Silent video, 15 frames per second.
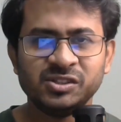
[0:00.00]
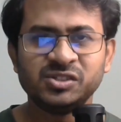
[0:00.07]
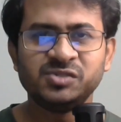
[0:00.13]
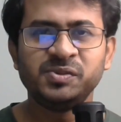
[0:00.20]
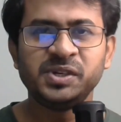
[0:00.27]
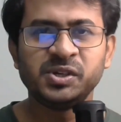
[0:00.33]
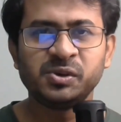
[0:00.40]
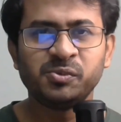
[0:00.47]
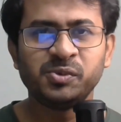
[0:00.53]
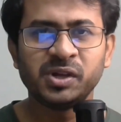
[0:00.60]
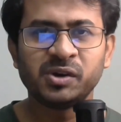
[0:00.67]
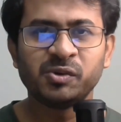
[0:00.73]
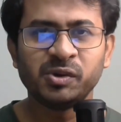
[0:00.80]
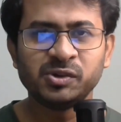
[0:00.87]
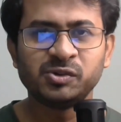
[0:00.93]
in this video we
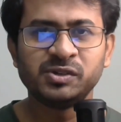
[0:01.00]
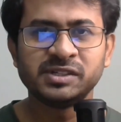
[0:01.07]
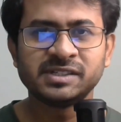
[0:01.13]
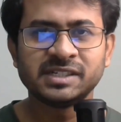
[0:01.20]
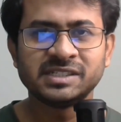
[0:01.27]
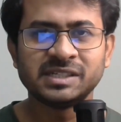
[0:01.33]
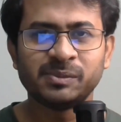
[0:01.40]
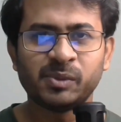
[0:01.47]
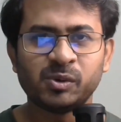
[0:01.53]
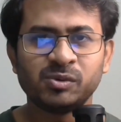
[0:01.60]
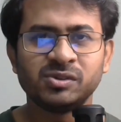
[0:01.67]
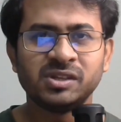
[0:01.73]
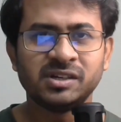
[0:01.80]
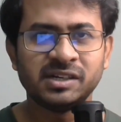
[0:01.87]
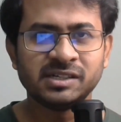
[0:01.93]
are going to discuss
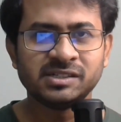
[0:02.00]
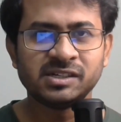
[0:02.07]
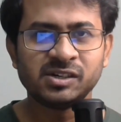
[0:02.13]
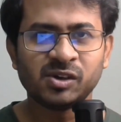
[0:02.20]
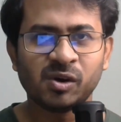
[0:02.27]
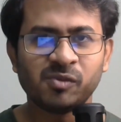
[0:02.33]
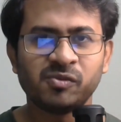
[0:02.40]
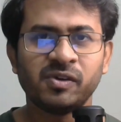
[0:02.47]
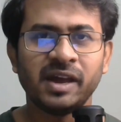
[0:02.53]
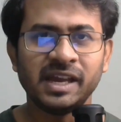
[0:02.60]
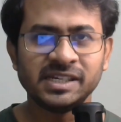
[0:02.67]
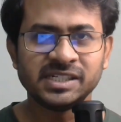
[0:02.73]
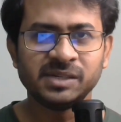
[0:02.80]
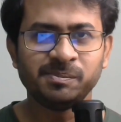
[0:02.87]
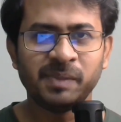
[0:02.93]
about the result of
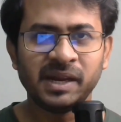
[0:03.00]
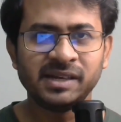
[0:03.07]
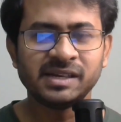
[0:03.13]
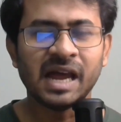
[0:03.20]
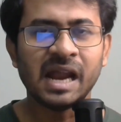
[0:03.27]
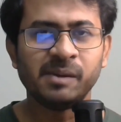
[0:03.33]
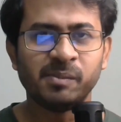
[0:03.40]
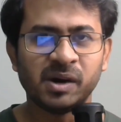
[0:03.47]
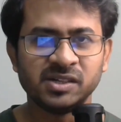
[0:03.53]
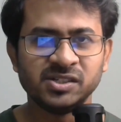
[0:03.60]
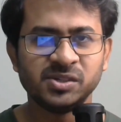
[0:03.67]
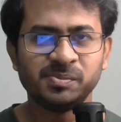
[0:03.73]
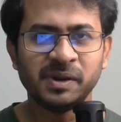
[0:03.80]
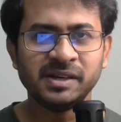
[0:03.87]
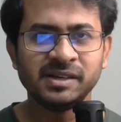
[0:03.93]
Asian Paint and
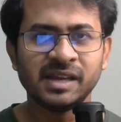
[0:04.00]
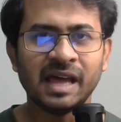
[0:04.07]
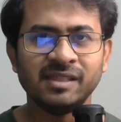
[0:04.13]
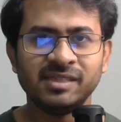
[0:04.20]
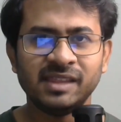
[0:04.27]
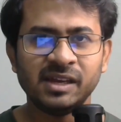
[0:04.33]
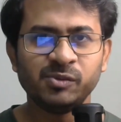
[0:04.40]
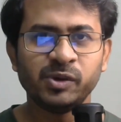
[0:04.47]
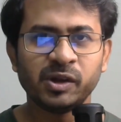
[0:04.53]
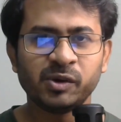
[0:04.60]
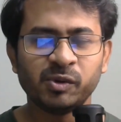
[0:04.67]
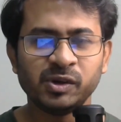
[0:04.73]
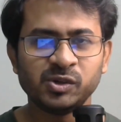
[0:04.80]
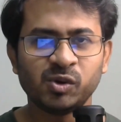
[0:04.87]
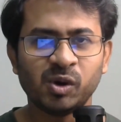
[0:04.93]
Berger Paint, and then we are
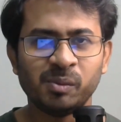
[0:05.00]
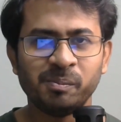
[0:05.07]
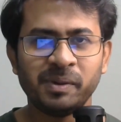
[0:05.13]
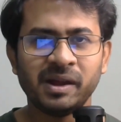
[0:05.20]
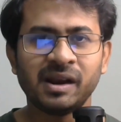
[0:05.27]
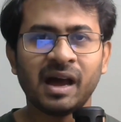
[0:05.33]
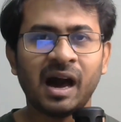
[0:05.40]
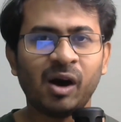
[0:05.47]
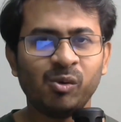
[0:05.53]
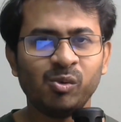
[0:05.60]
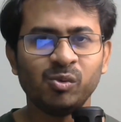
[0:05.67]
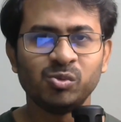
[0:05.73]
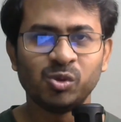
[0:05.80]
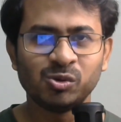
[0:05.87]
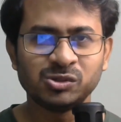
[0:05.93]
going to compare
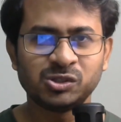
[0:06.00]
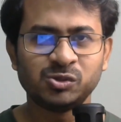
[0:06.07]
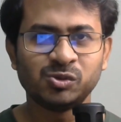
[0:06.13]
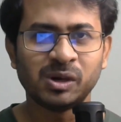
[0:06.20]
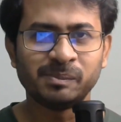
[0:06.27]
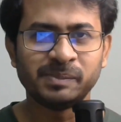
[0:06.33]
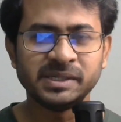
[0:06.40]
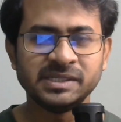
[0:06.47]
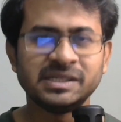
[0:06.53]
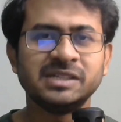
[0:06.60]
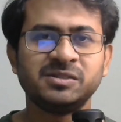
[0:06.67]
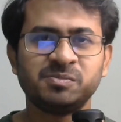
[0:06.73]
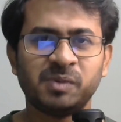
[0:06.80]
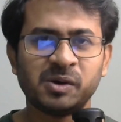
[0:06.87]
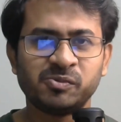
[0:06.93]
how those two companies
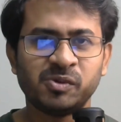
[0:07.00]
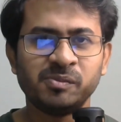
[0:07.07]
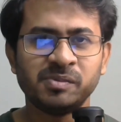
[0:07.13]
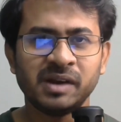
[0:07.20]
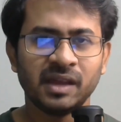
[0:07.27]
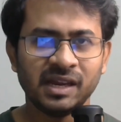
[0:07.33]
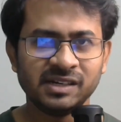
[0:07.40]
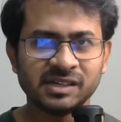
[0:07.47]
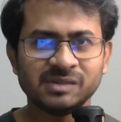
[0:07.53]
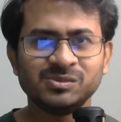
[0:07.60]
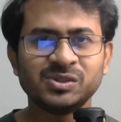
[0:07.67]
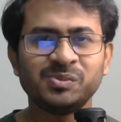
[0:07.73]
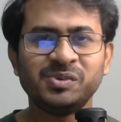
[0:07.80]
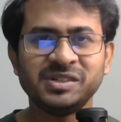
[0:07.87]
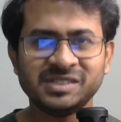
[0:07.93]
has performed in terms
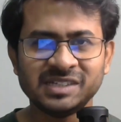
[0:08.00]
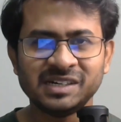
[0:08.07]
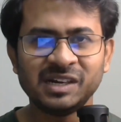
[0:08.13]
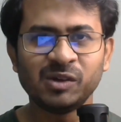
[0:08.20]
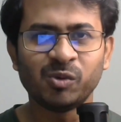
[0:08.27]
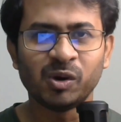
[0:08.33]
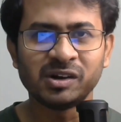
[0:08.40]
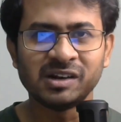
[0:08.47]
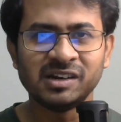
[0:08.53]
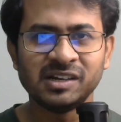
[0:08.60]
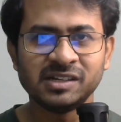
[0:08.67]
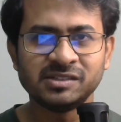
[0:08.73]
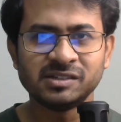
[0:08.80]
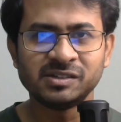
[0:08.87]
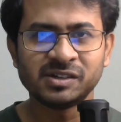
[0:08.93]
of recently quarterly
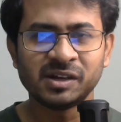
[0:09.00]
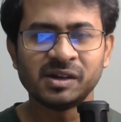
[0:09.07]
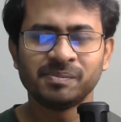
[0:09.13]
result.